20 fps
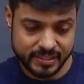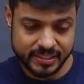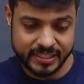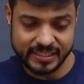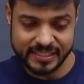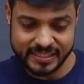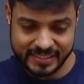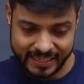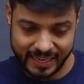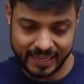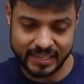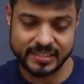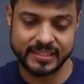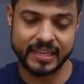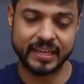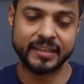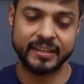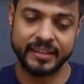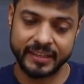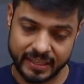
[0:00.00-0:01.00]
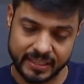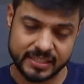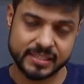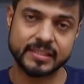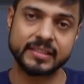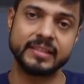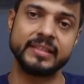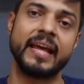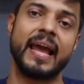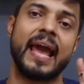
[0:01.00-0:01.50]
just sets that yes,
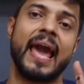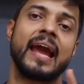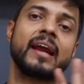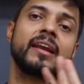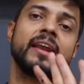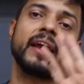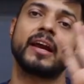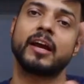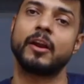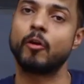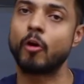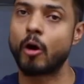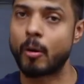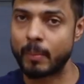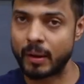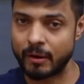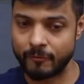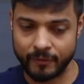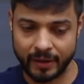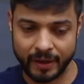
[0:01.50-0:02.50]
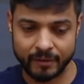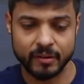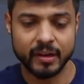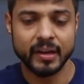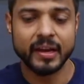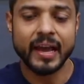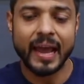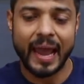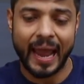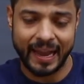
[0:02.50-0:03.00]
they act like a normal wave
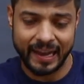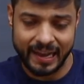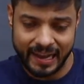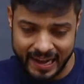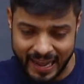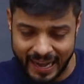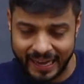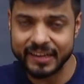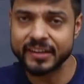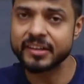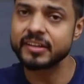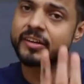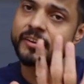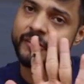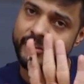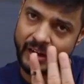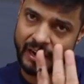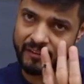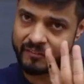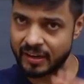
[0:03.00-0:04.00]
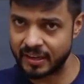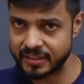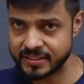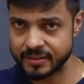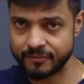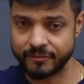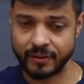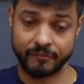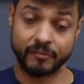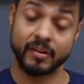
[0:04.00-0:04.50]
and light travel as a
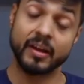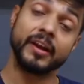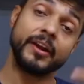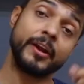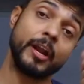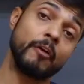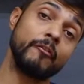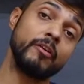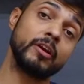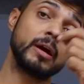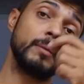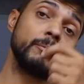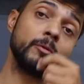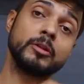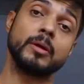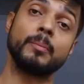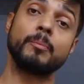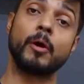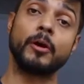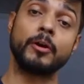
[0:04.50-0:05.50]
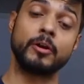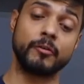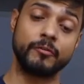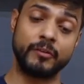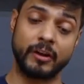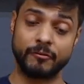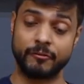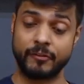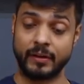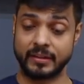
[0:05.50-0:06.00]
wave. Now we'll come to the point of
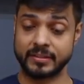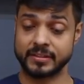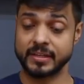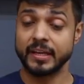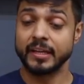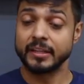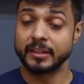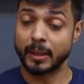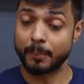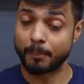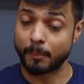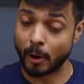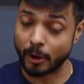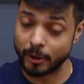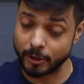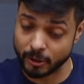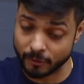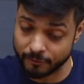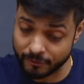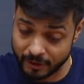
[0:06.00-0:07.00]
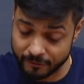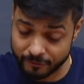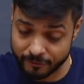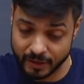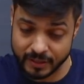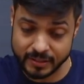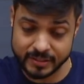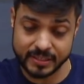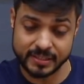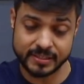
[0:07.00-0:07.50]
difference. The point of
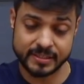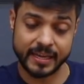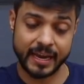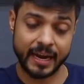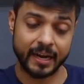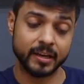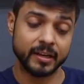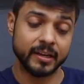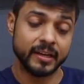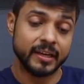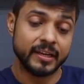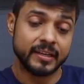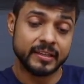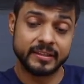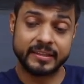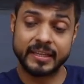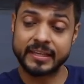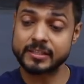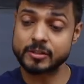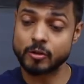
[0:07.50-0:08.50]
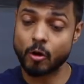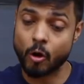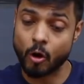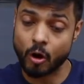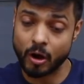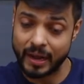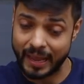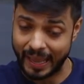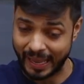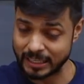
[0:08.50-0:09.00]
difference is that this
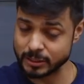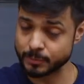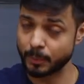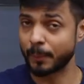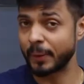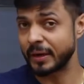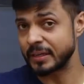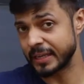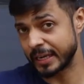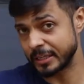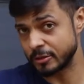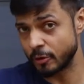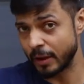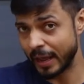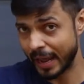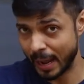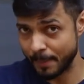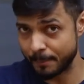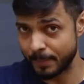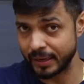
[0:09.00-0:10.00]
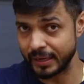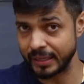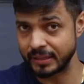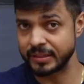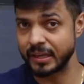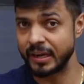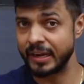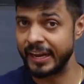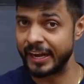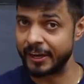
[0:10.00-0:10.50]
all experiments actually happened in the
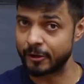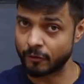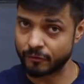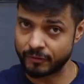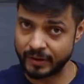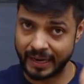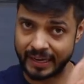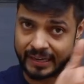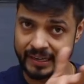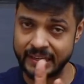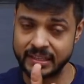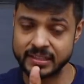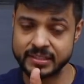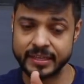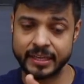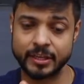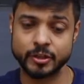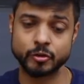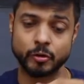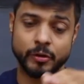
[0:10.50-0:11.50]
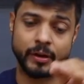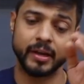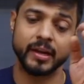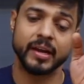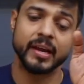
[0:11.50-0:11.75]
late of 19th century,